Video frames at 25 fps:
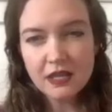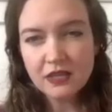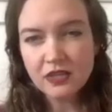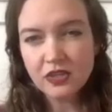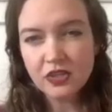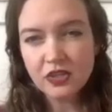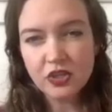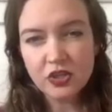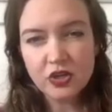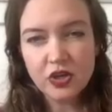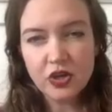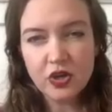
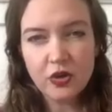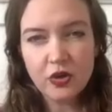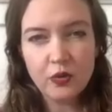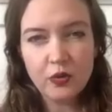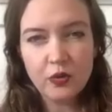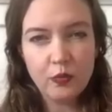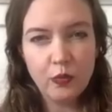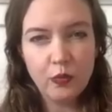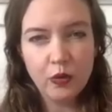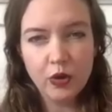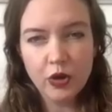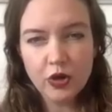you
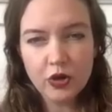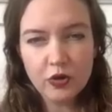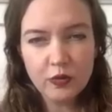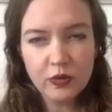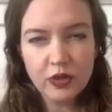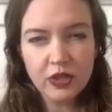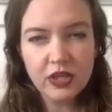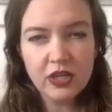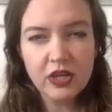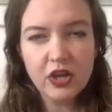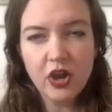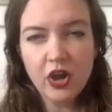know, work
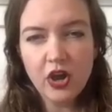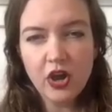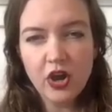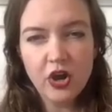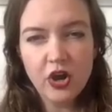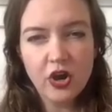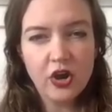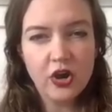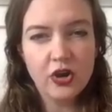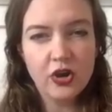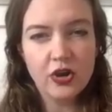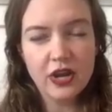really
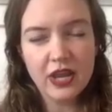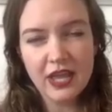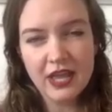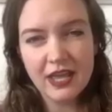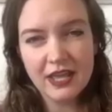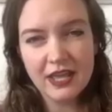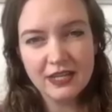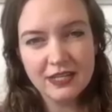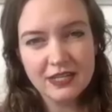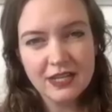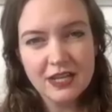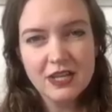hard
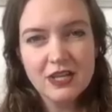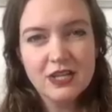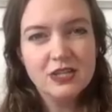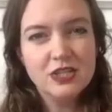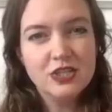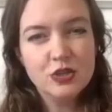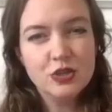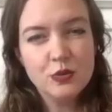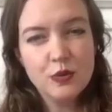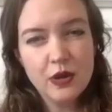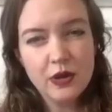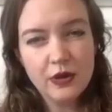and mm.
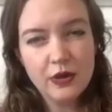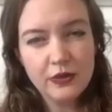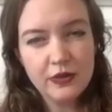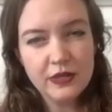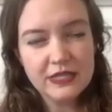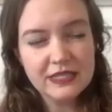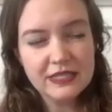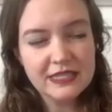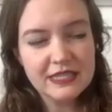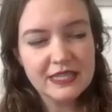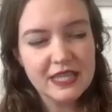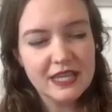do all
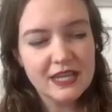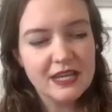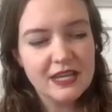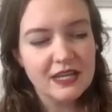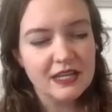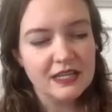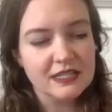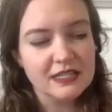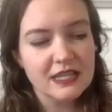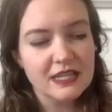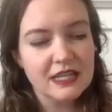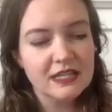these
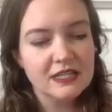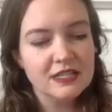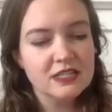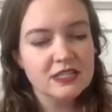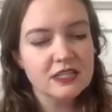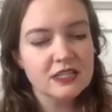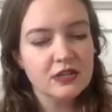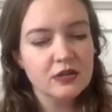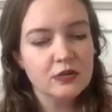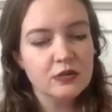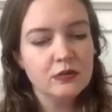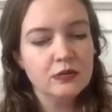things. And
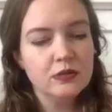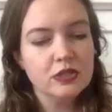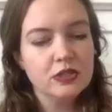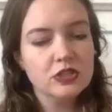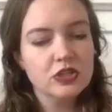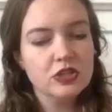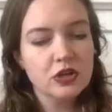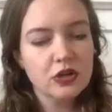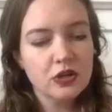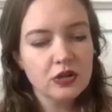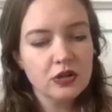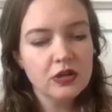so
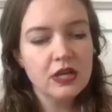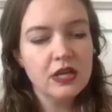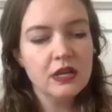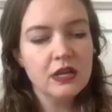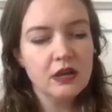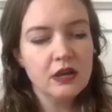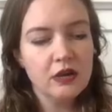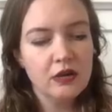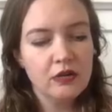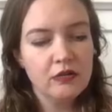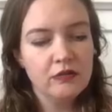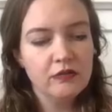turning
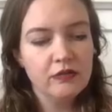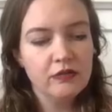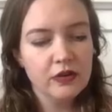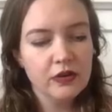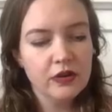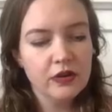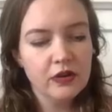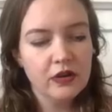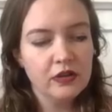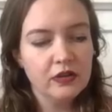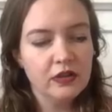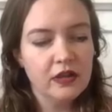
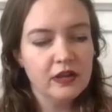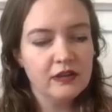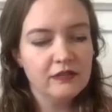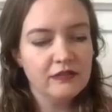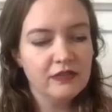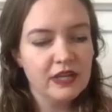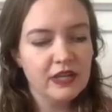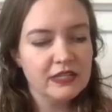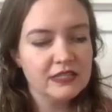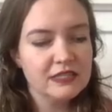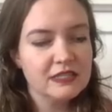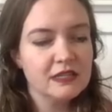over a lot of
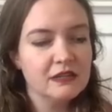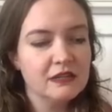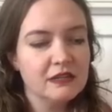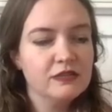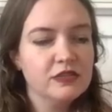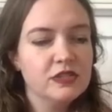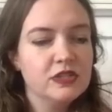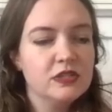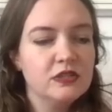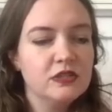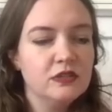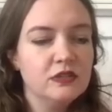that stuff
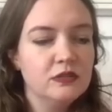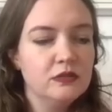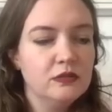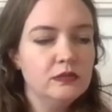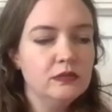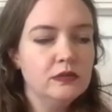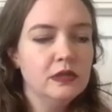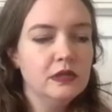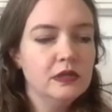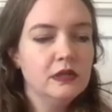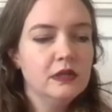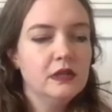
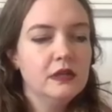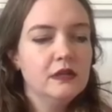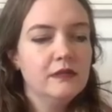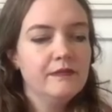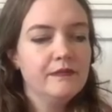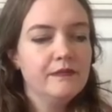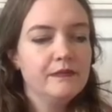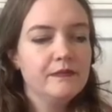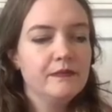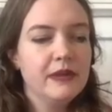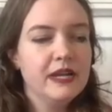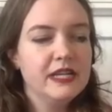to
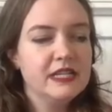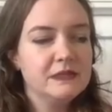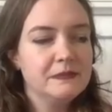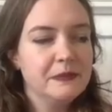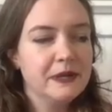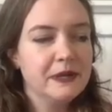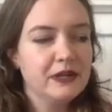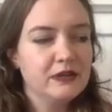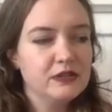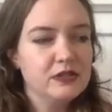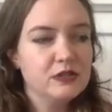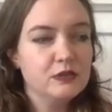my
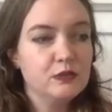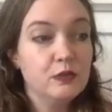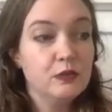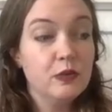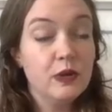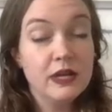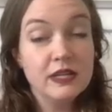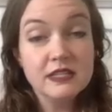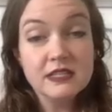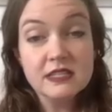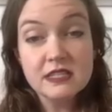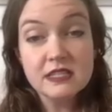spouse
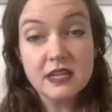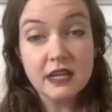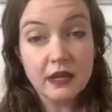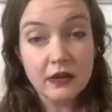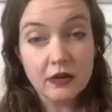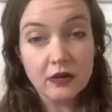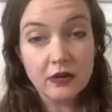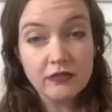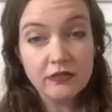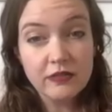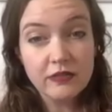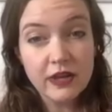was
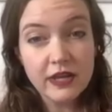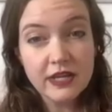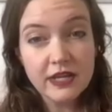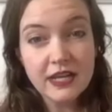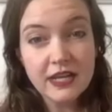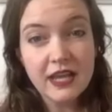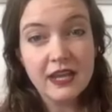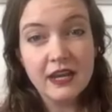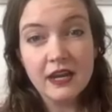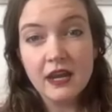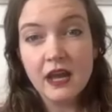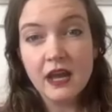terrifying
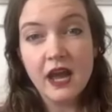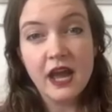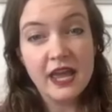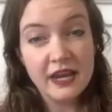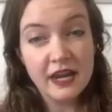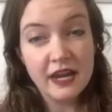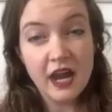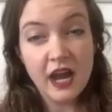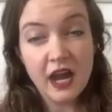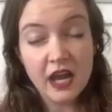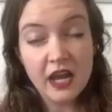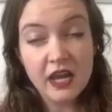and
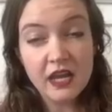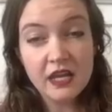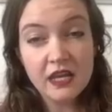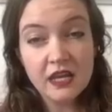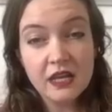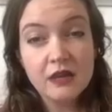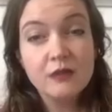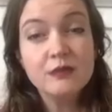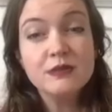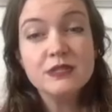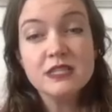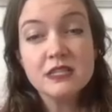and I
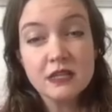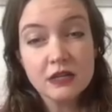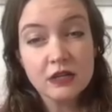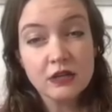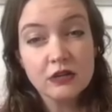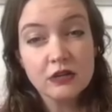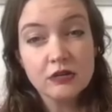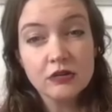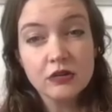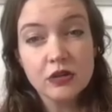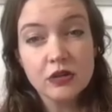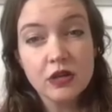it was
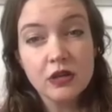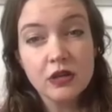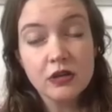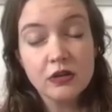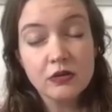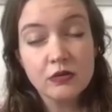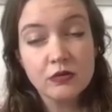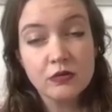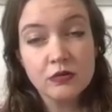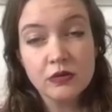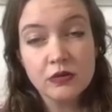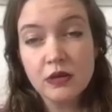
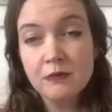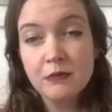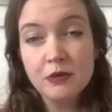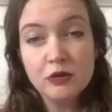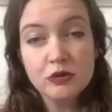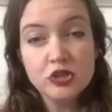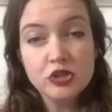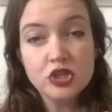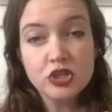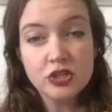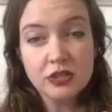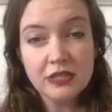
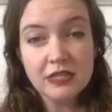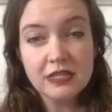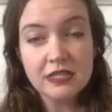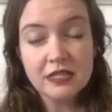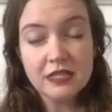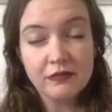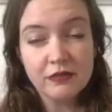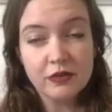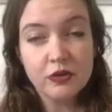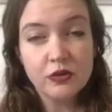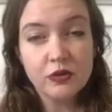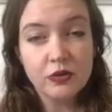emotionally
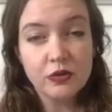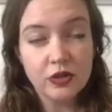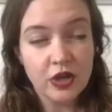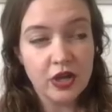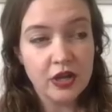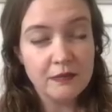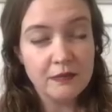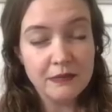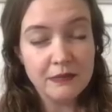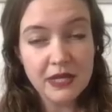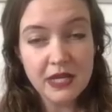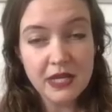difficult
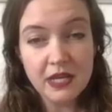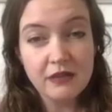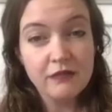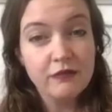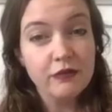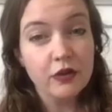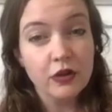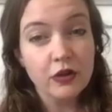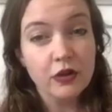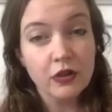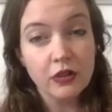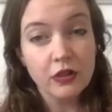on me
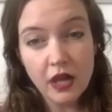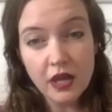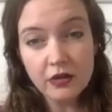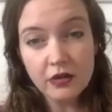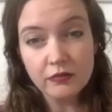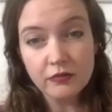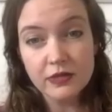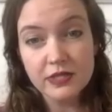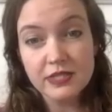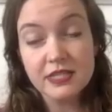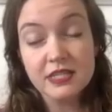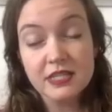for a lot
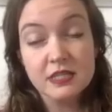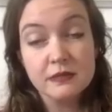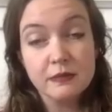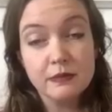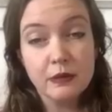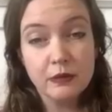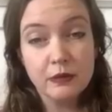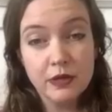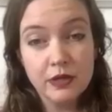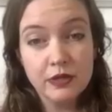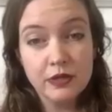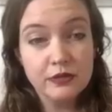of reasons, but
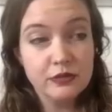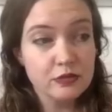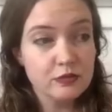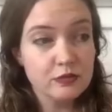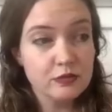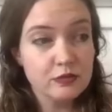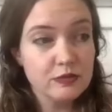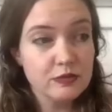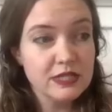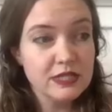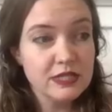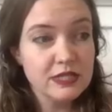one of those
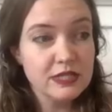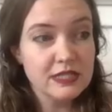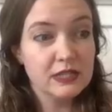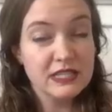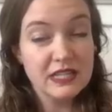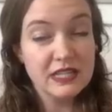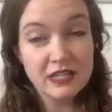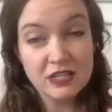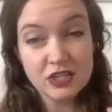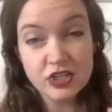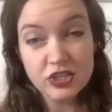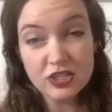reasons was
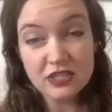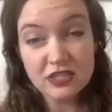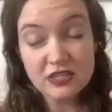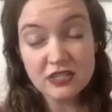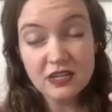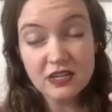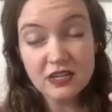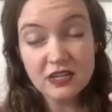it just